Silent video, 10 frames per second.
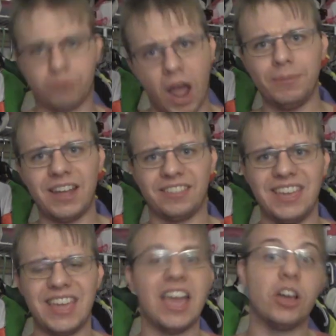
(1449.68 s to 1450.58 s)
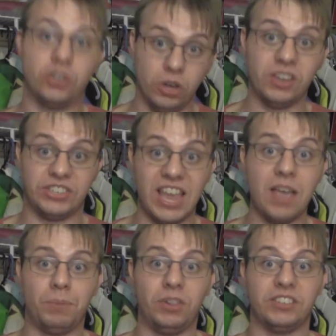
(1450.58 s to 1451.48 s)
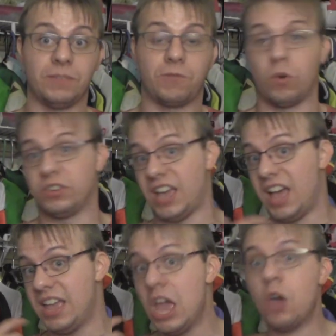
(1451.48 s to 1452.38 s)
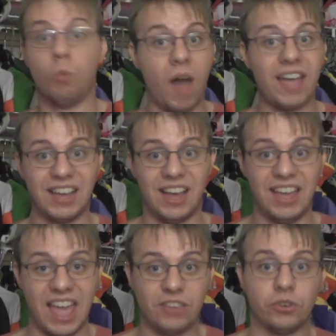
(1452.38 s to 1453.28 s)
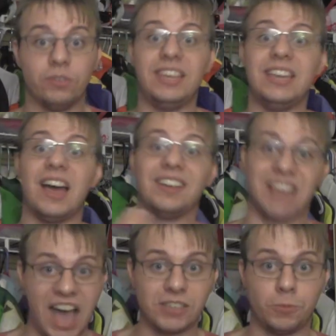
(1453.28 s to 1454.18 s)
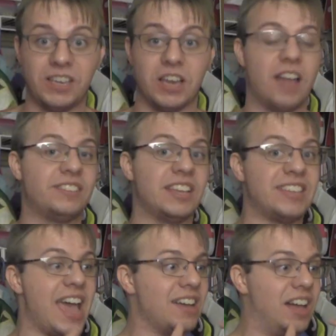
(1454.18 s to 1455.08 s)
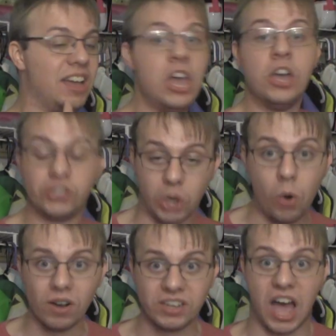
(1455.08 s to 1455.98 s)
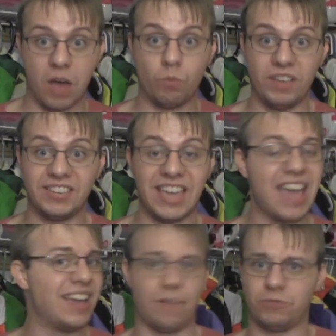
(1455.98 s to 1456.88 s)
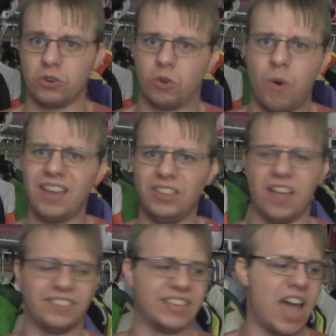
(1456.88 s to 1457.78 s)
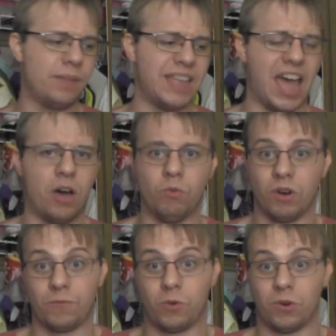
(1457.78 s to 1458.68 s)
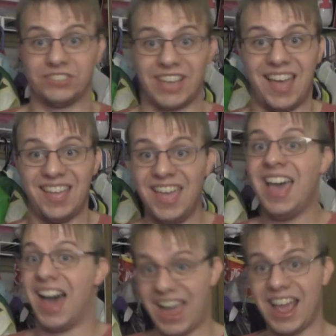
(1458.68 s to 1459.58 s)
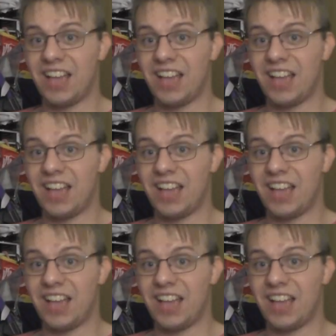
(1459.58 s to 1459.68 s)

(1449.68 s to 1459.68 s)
Probably, I think, a, good example is, of course, uh, why uh, enter the uh, cosplay contest at uh, TorCon once again after quite a long time now, where, of course, uh, I